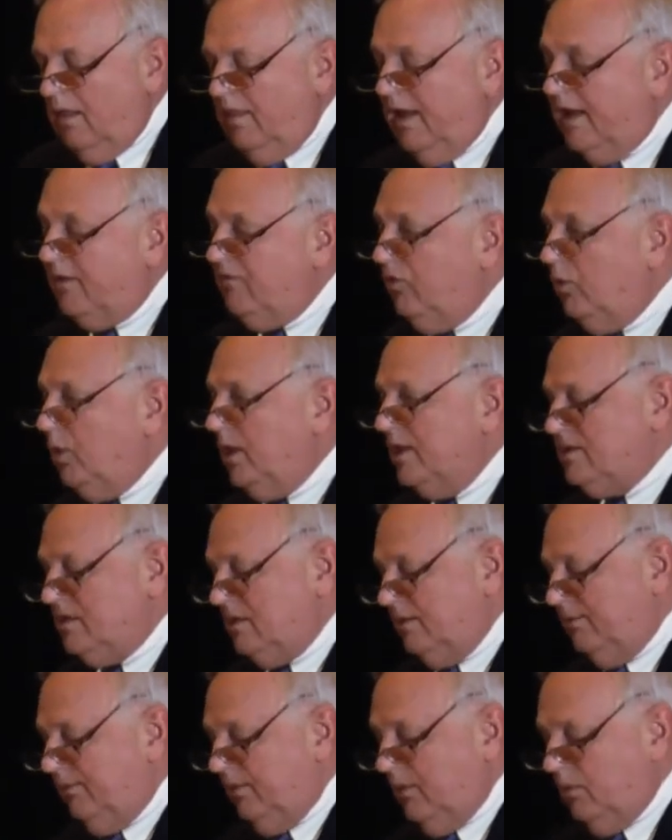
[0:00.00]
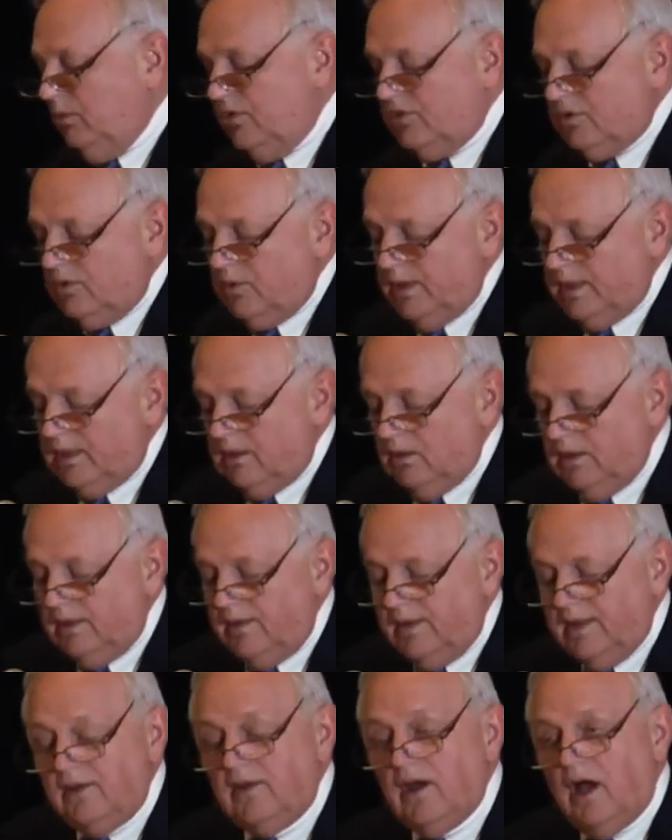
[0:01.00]
That voice was critical
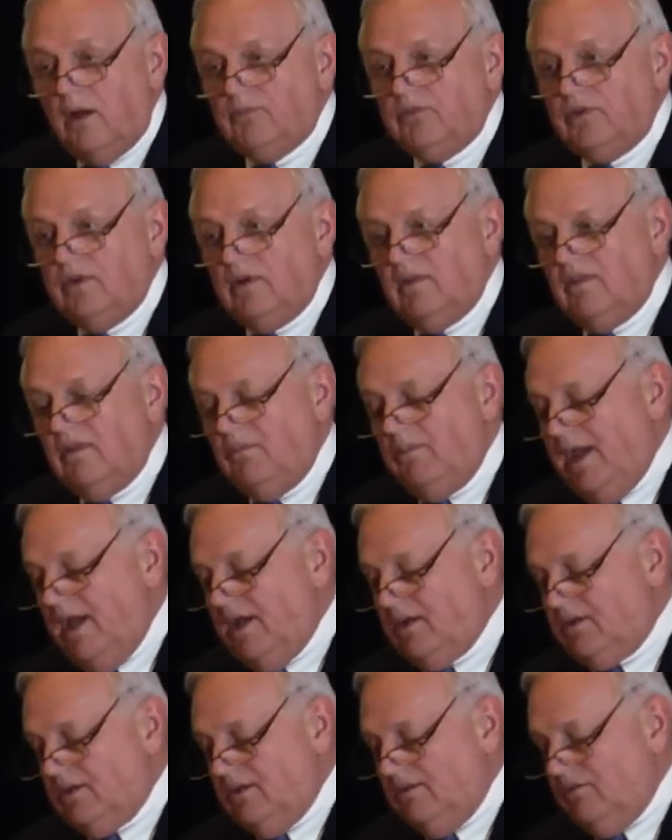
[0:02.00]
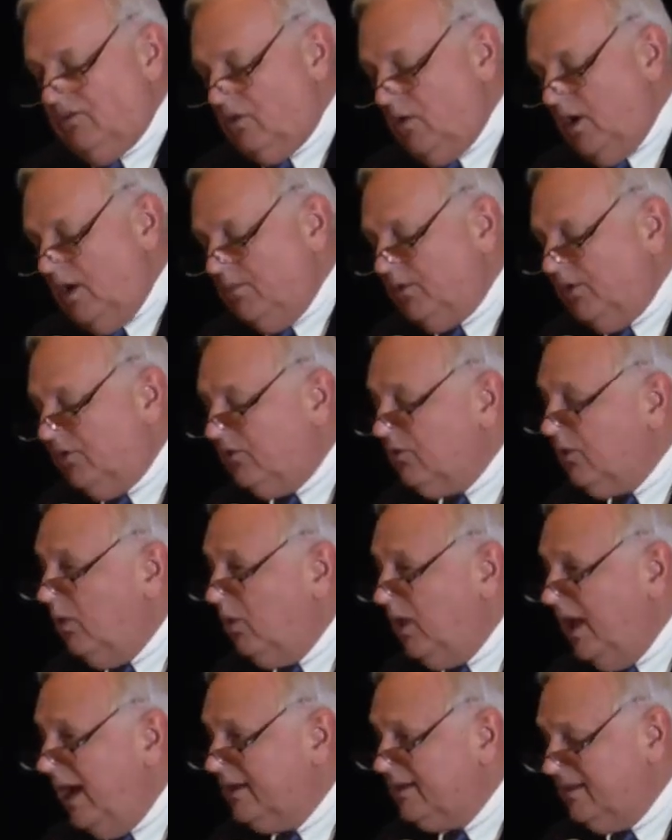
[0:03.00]
in the adoption of the Massive Crime
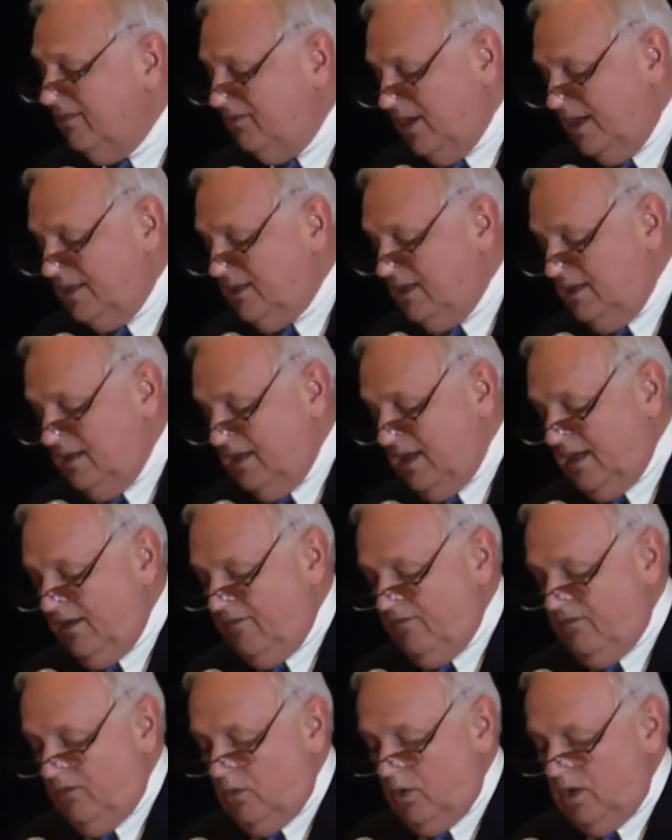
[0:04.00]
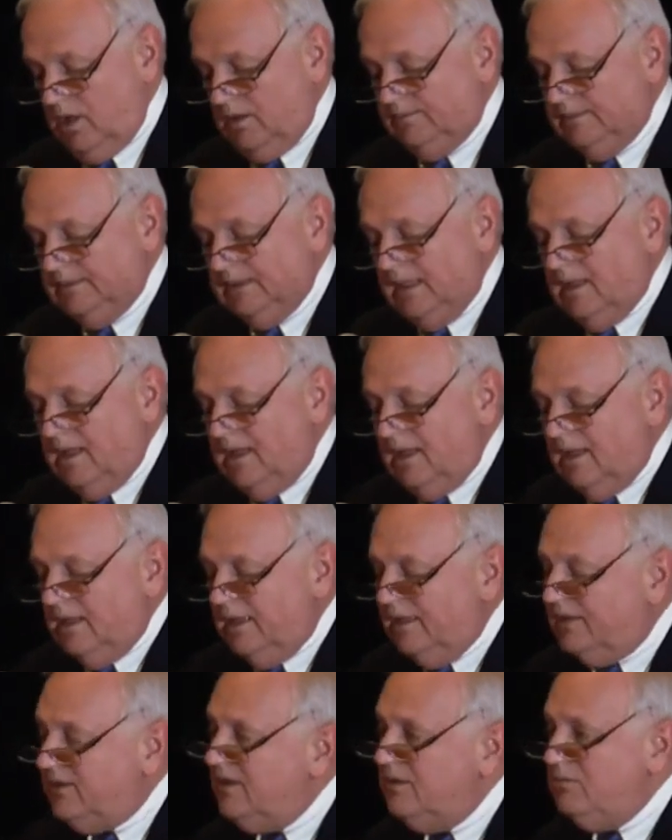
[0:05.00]
Control Act of 1994.
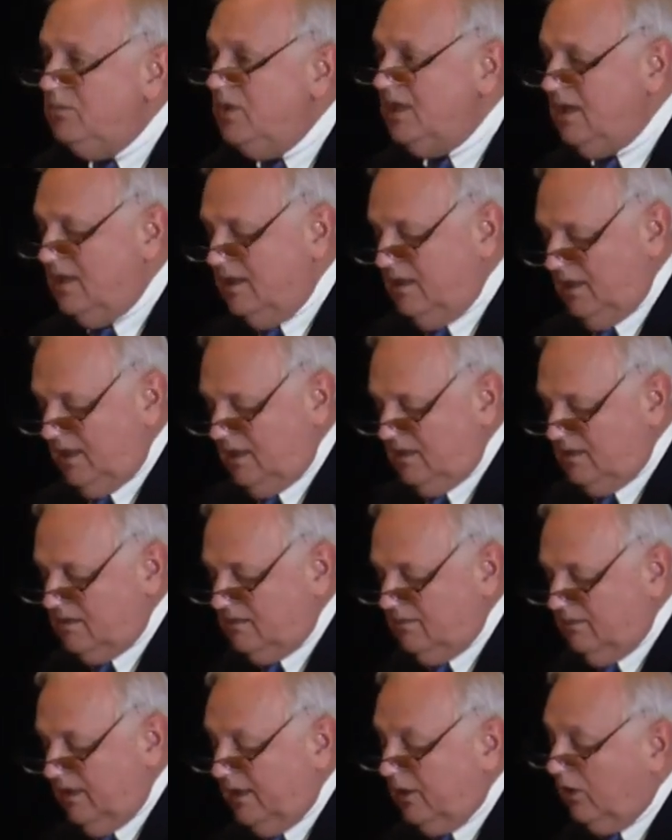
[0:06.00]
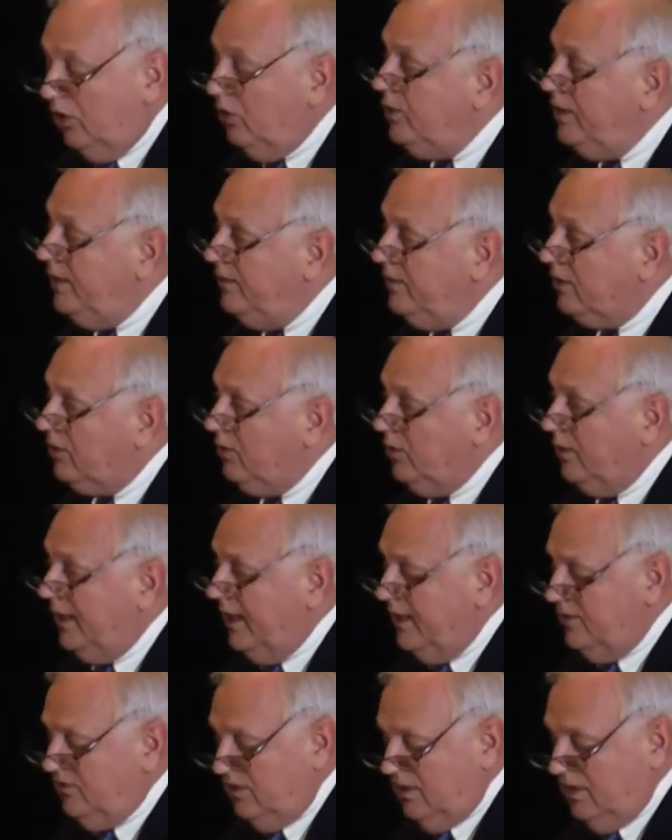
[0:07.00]
It did many things, including the
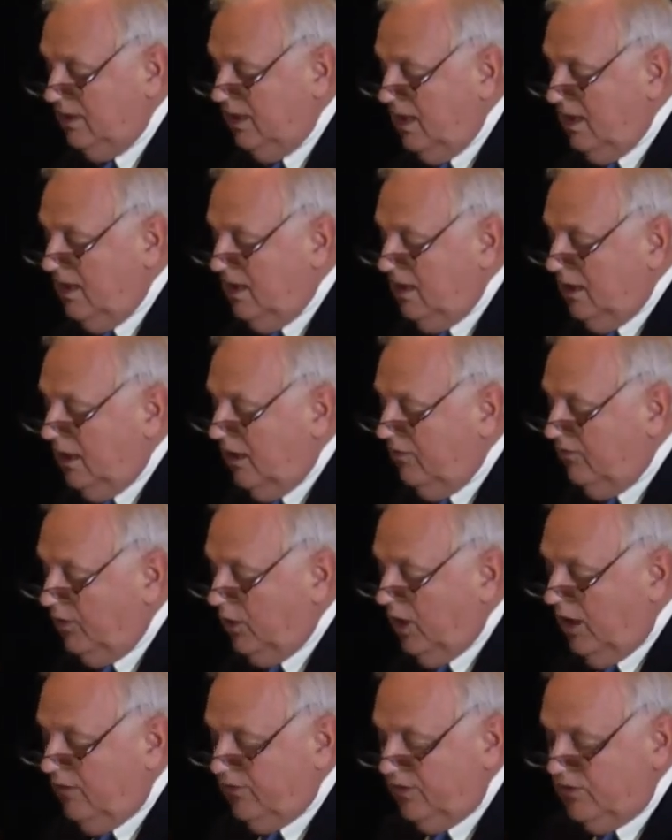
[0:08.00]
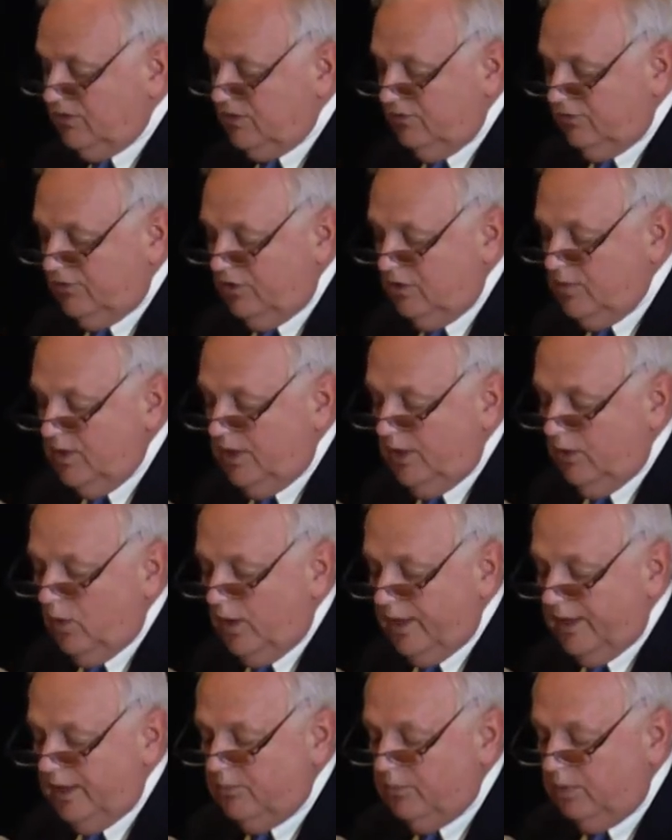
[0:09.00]
creation of the Office of
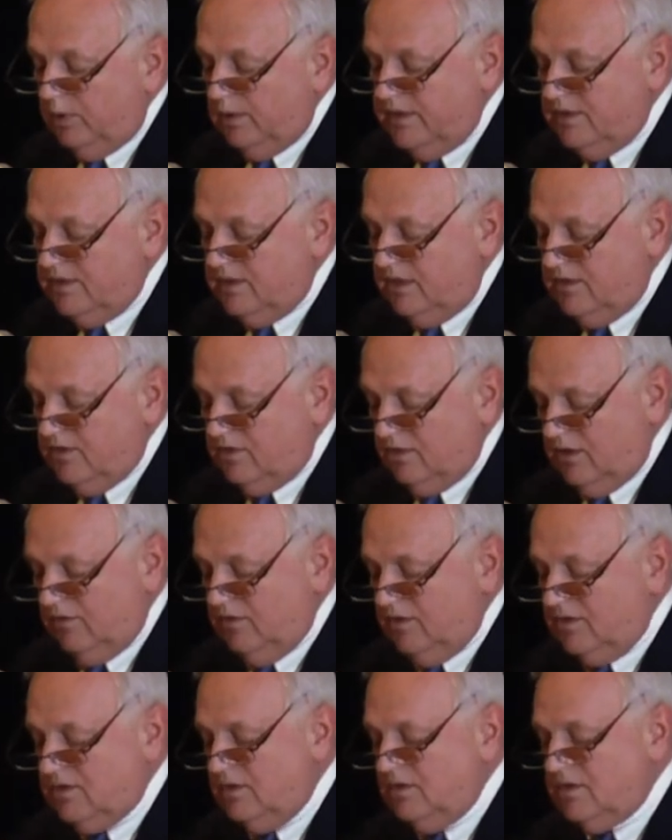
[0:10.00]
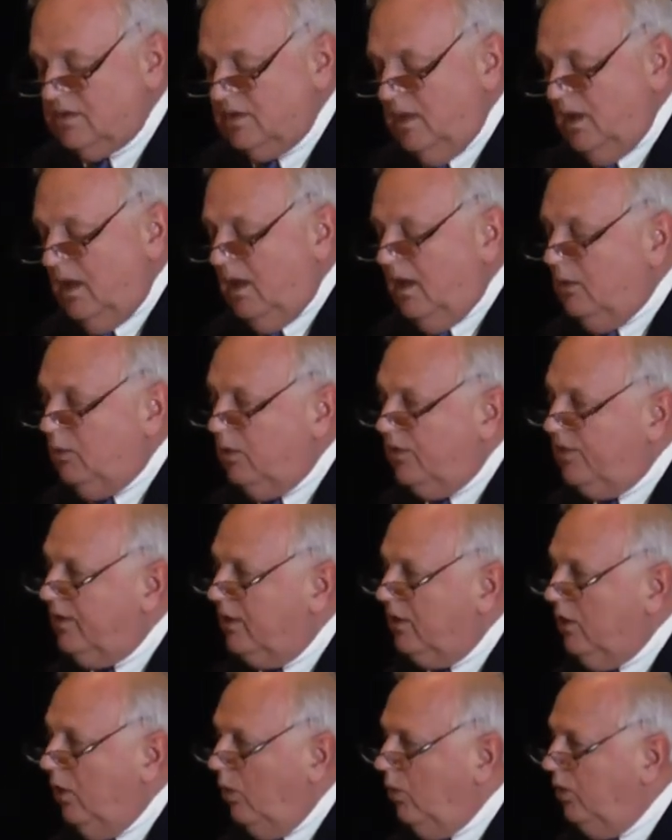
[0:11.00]
Community-Oriented Policing Services with
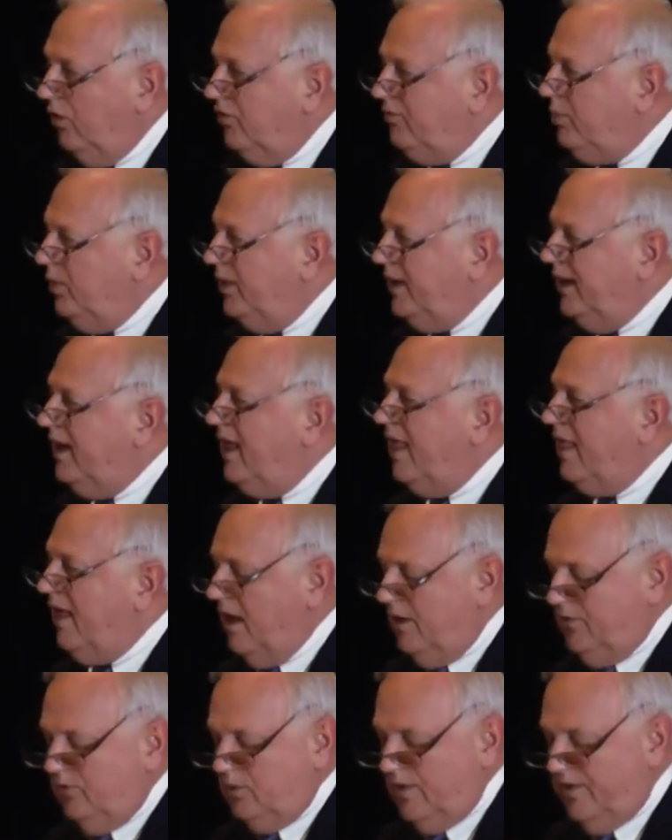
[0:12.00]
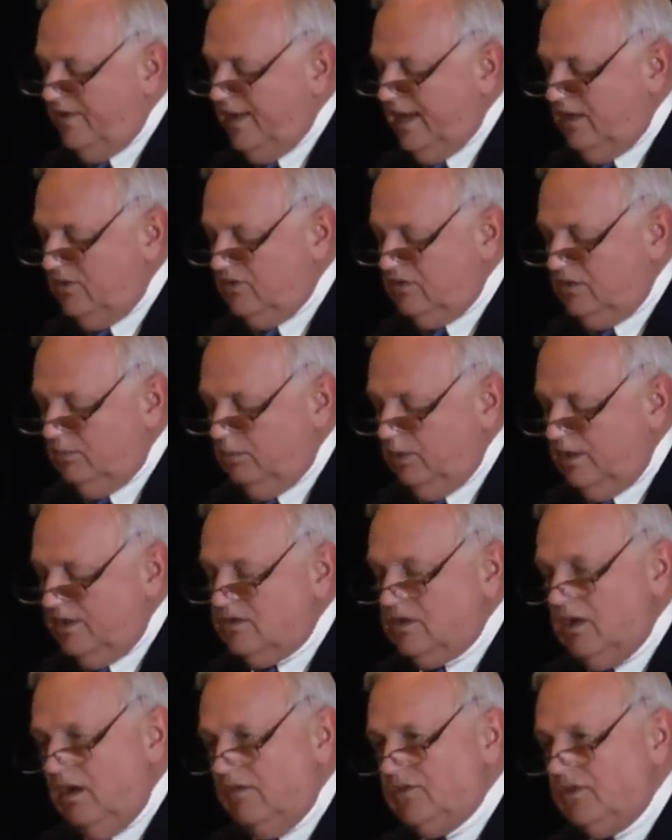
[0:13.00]
the goal of putting 100,000
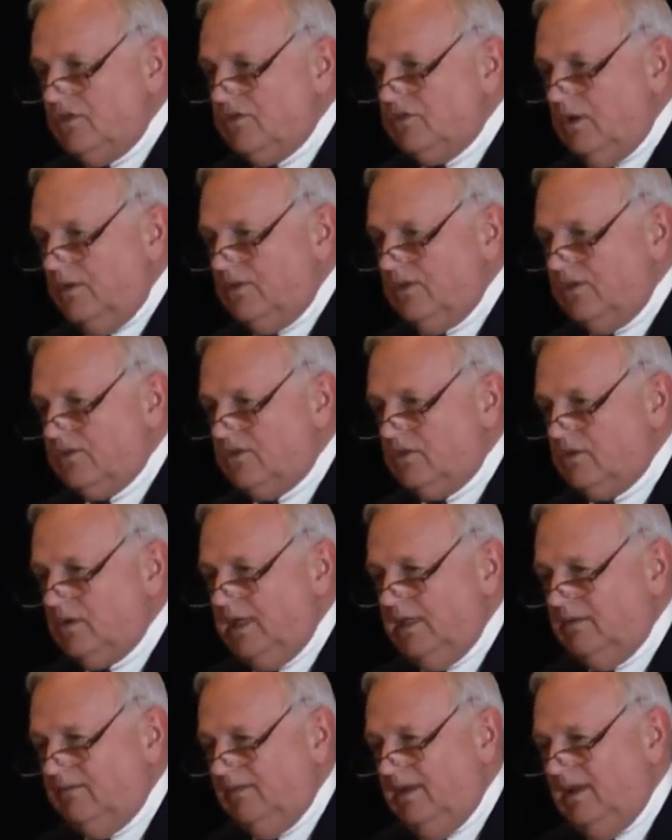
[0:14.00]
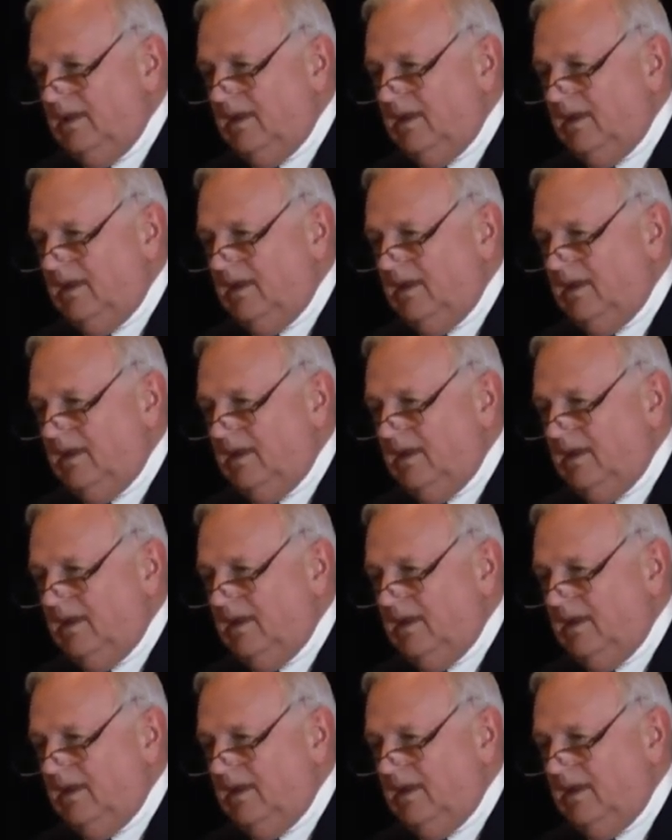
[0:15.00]
police officers on the street.